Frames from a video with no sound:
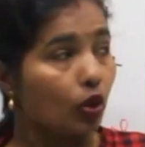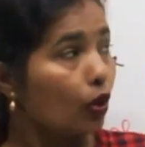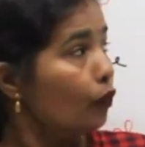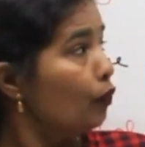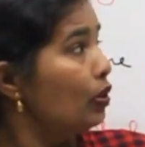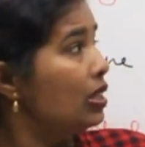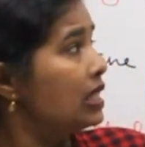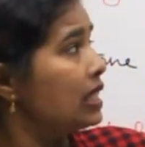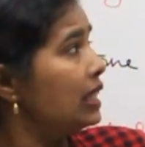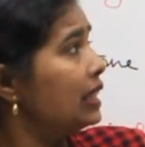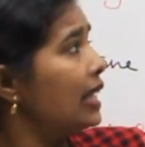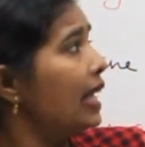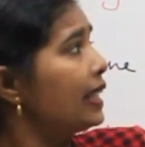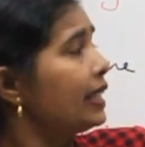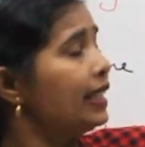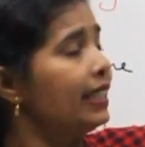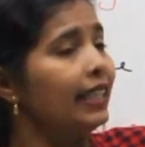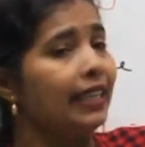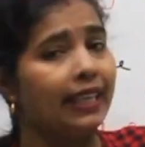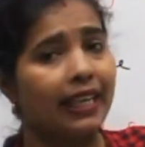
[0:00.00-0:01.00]
We'll see that
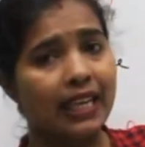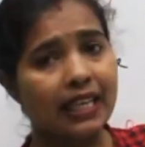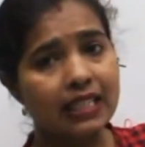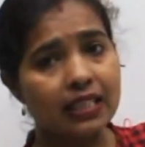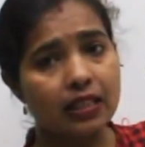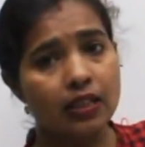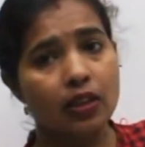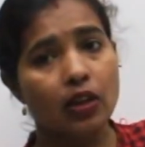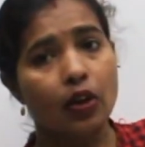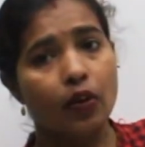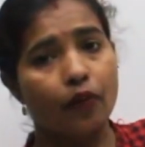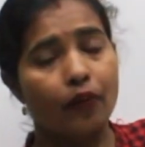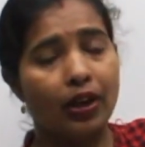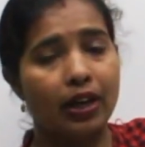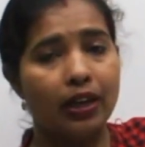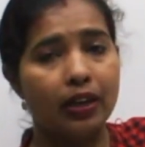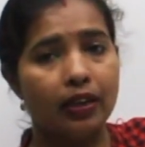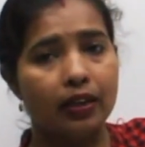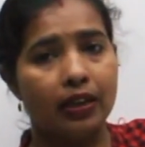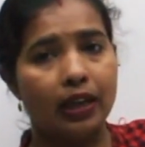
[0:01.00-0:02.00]
in details
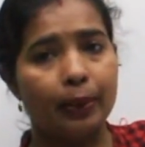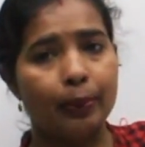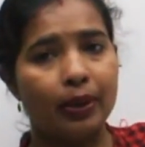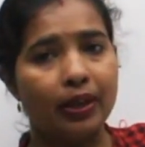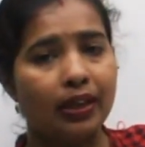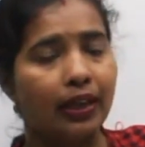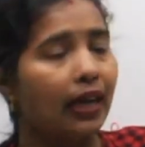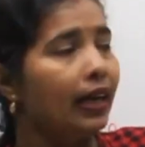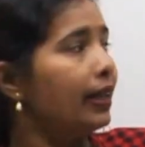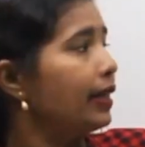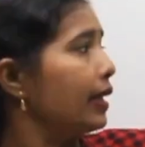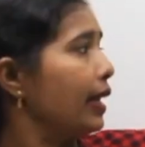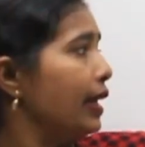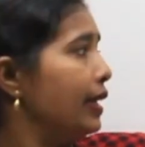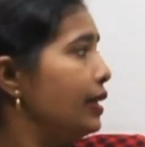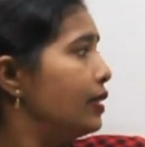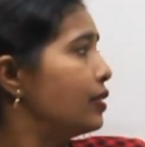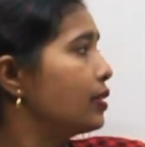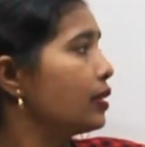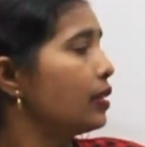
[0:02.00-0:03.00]
while naming
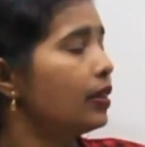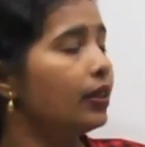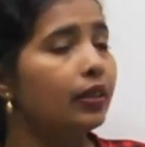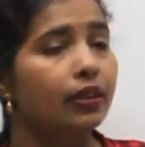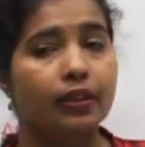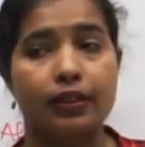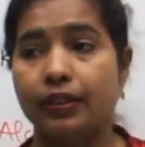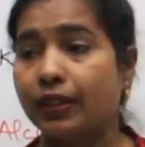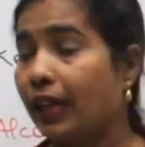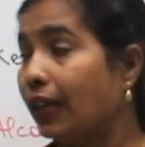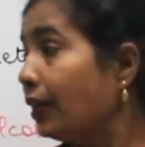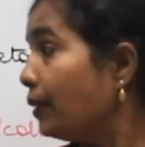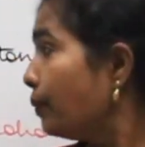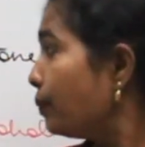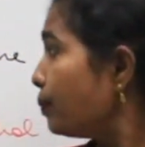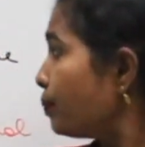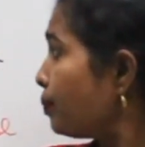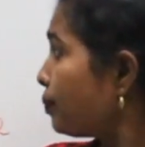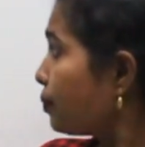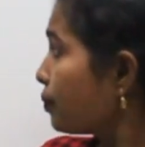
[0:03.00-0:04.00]
aldehydes. Then
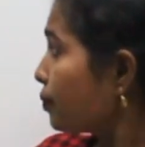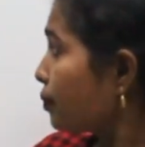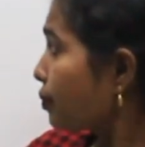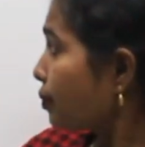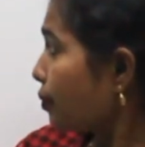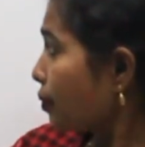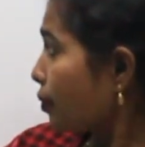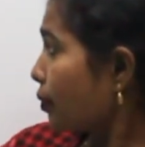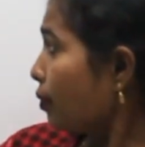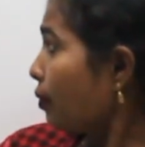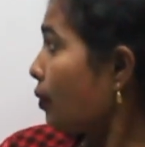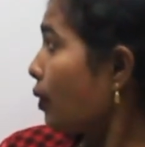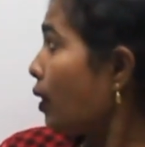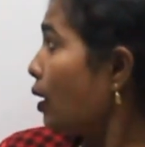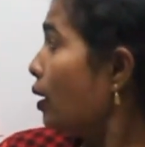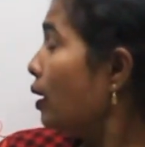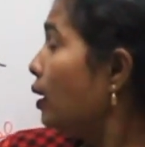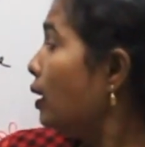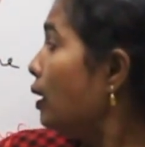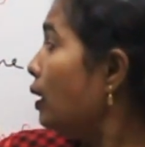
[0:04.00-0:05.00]

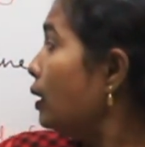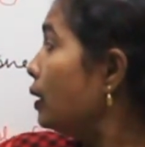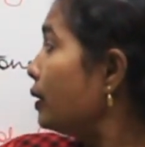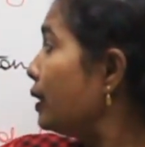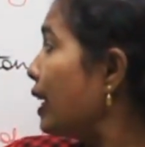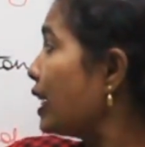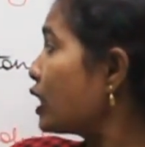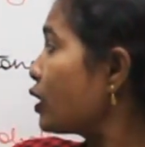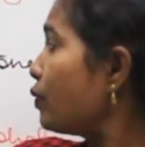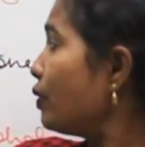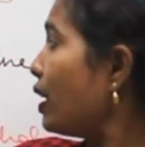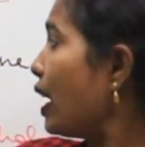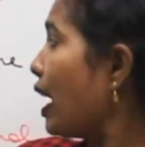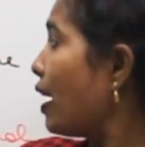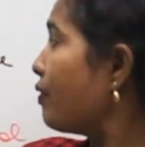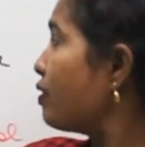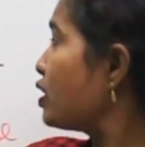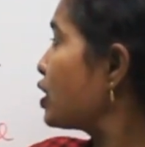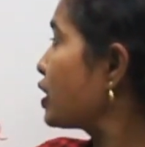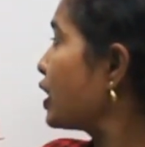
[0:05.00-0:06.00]
next we
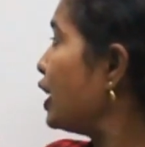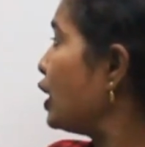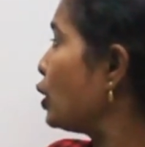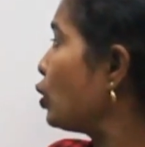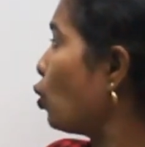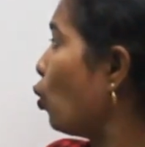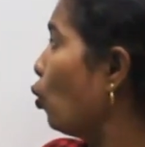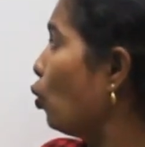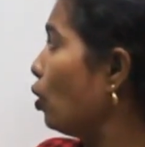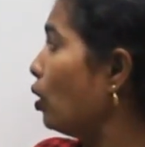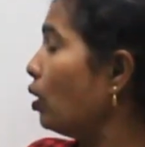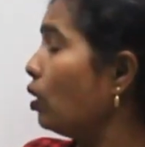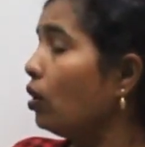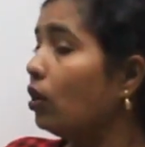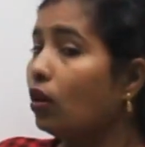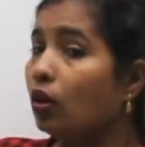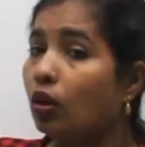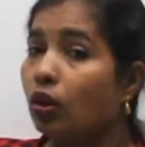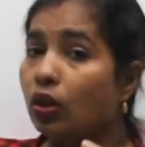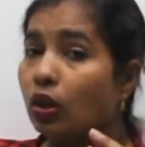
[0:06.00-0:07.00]
have is ketone.
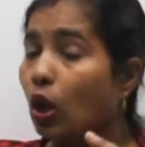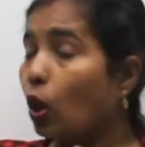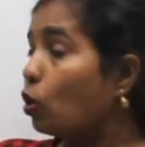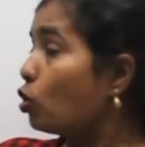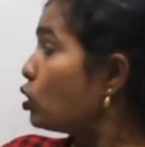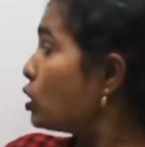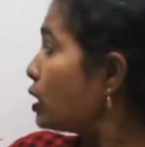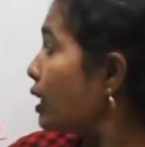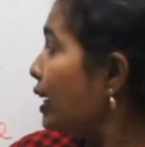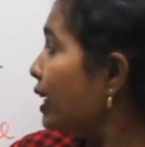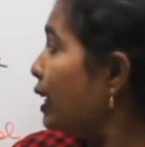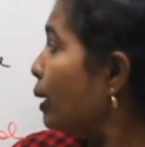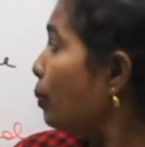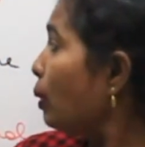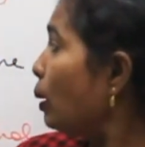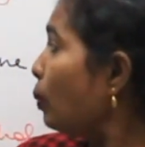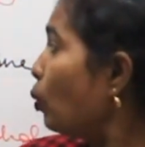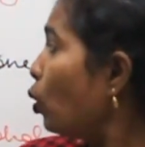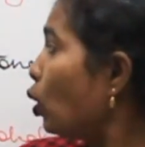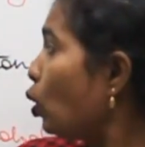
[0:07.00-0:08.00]
Now C
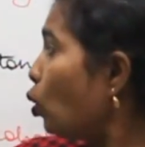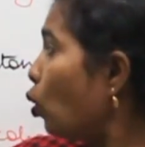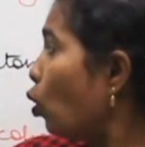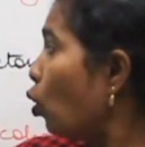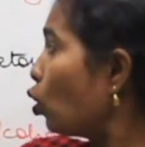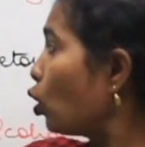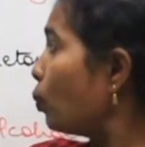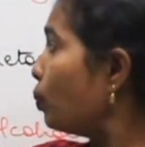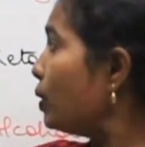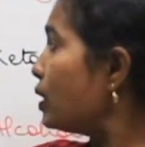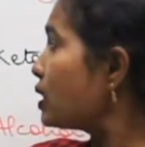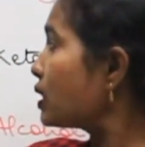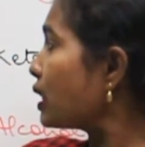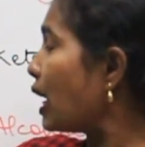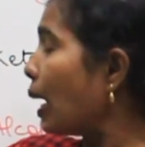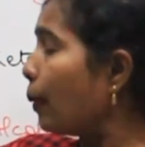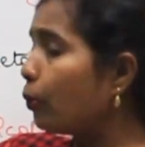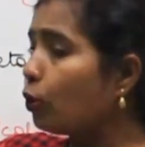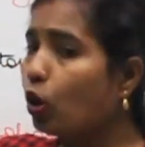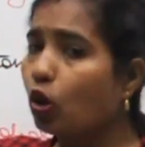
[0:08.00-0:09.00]
double bond O group, this
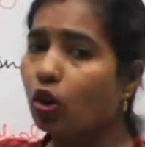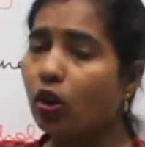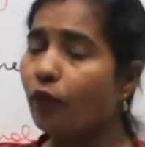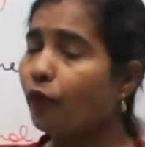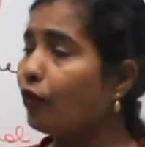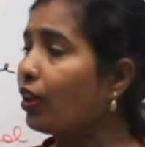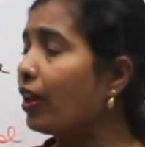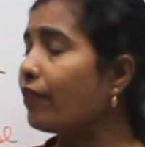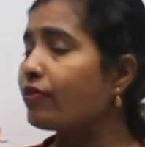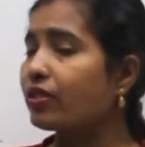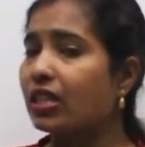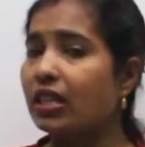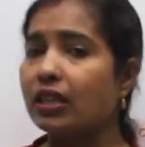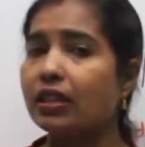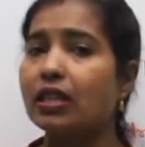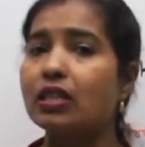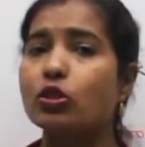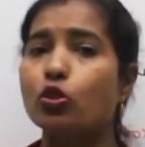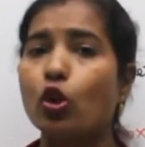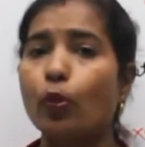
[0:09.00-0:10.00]
carbonyl group, we have seen
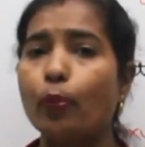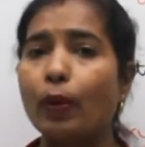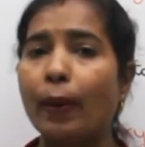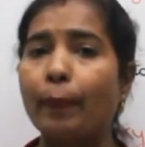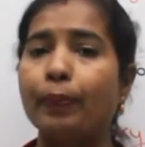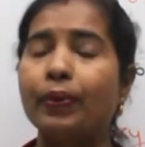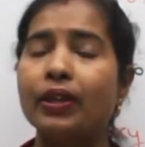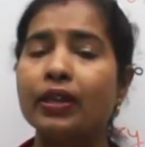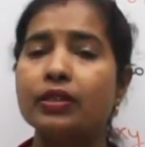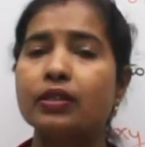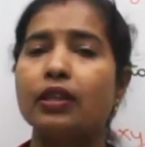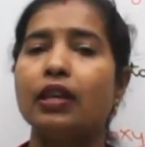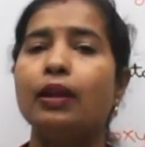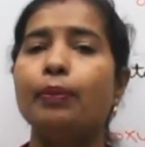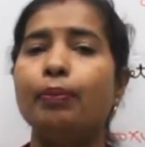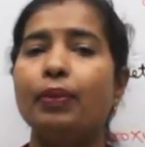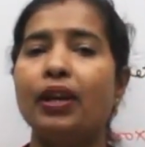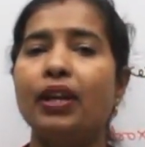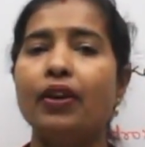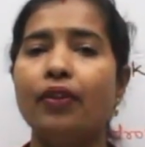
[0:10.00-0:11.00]
this group appears
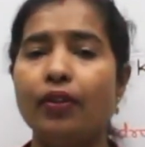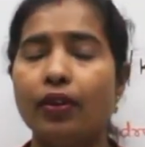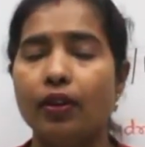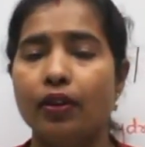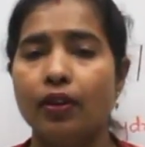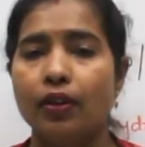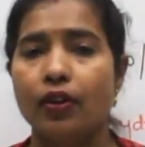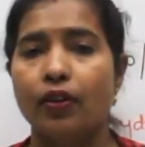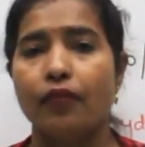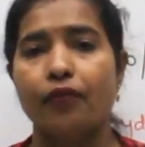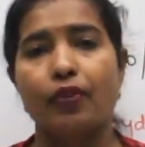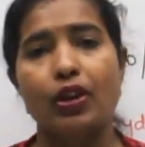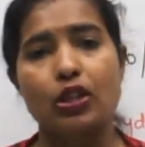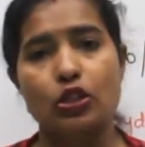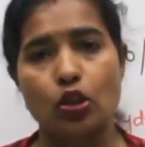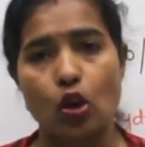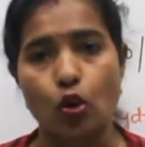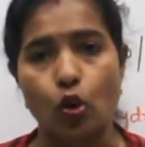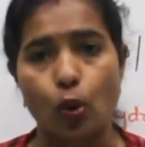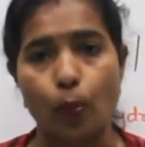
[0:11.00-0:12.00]
in many
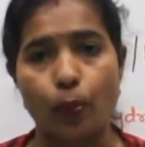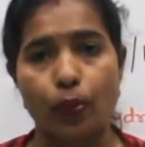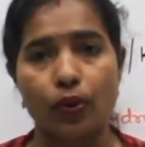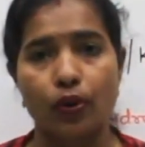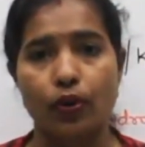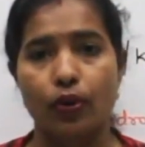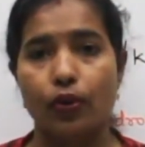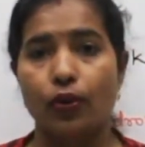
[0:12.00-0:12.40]
functional group.